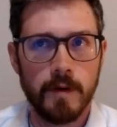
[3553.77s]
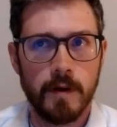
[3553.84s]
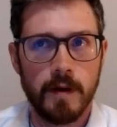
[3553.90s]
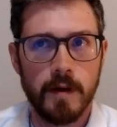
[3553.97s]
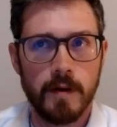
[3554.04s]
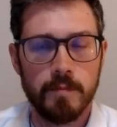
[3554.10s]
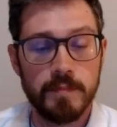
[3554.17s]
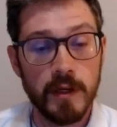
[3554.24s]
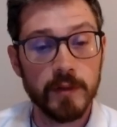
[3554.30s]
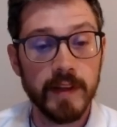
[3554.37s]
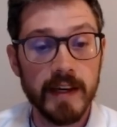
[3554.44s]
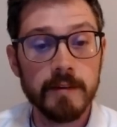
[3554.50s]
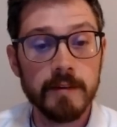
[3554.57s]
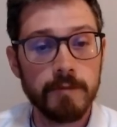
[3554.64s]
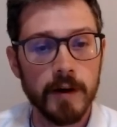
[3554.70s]
uh,
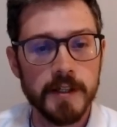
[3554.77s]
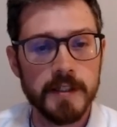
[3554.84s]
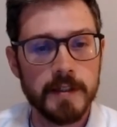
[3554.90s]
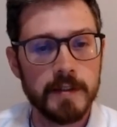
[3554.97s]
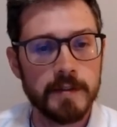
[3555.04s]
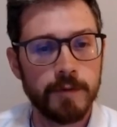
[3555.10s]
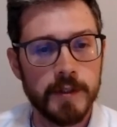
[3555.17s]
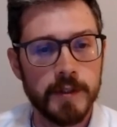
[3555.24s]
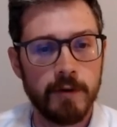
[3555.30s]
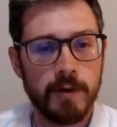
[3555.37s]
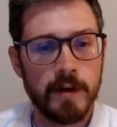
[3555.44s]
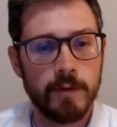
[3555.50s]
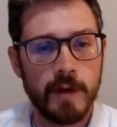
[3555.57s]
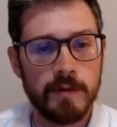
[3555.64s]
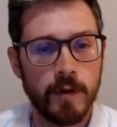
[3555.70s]
built-in functions for
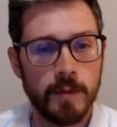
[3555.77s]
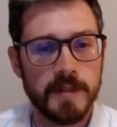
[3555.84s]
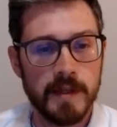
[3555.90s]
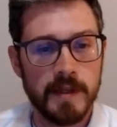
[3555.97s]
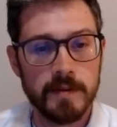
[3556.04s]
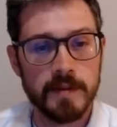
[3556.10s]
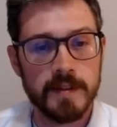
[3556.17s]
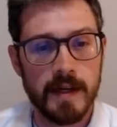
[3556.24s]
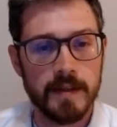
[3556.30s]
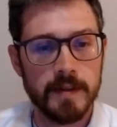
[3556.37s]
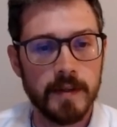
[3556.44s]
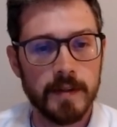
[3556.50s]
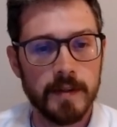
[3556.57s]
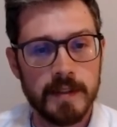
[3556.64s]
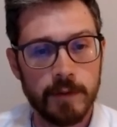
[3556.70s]
generating waveforms inside
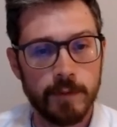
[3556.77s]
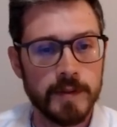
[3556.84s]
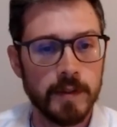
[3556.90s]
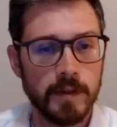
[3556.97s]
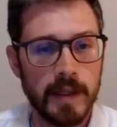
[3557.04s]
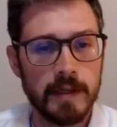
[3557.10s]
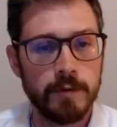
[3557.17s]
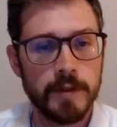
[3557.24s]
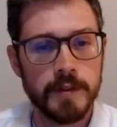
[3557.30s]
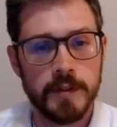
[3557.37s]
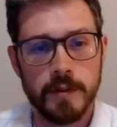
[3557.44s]
the sequencer language.